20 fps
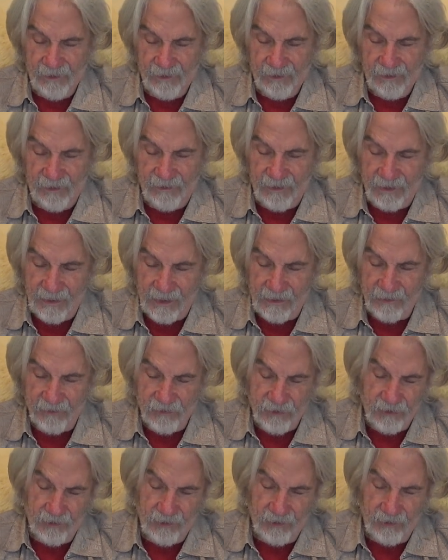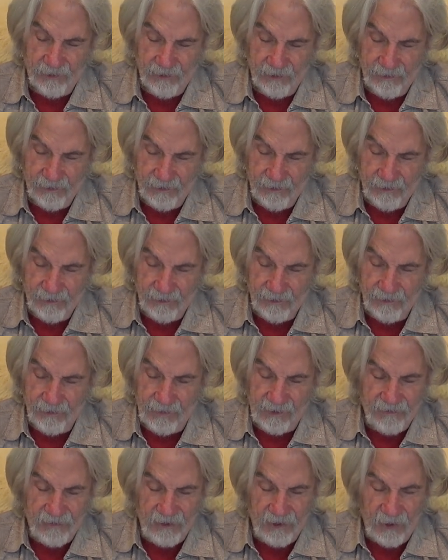And they answer,
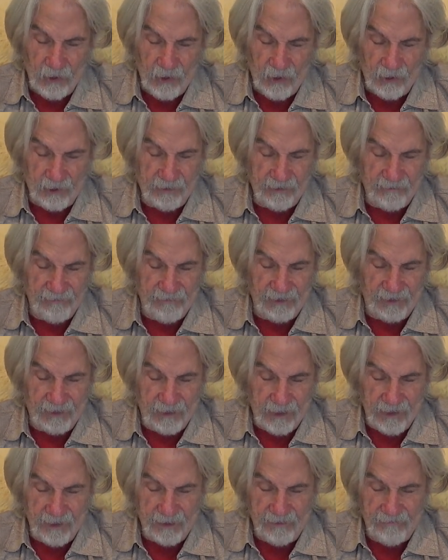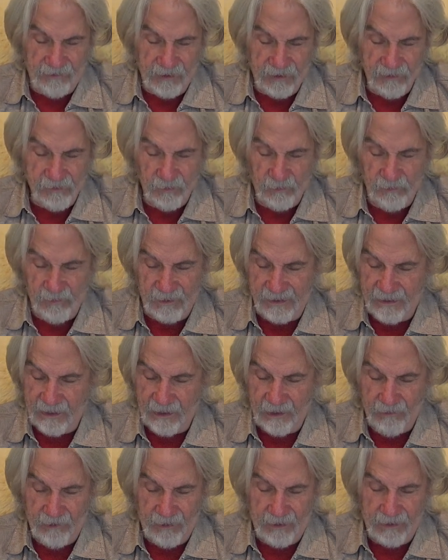Let the ark of the God of Israel be
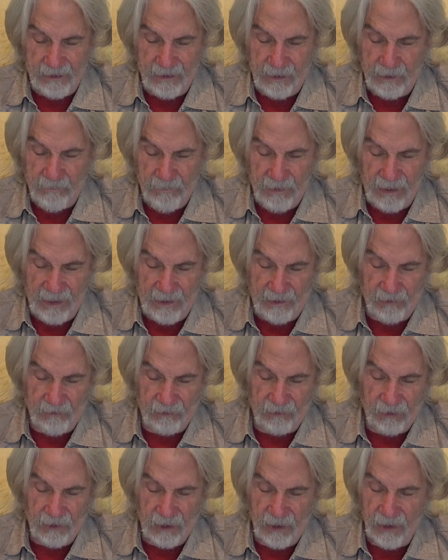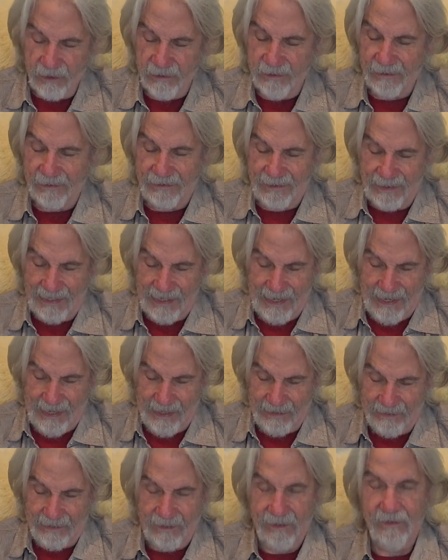carried about unto
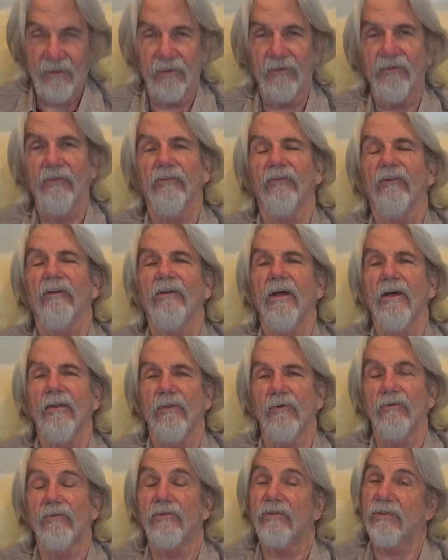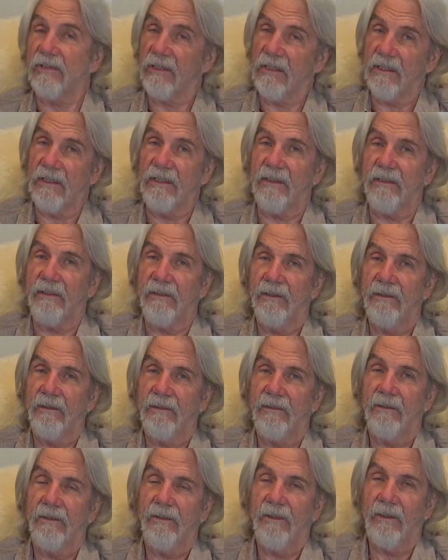Gath. This is another city
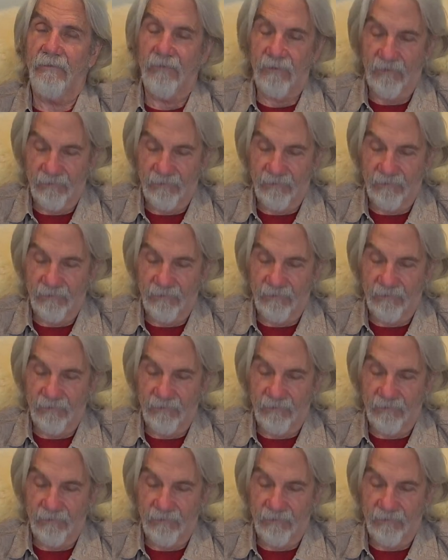of the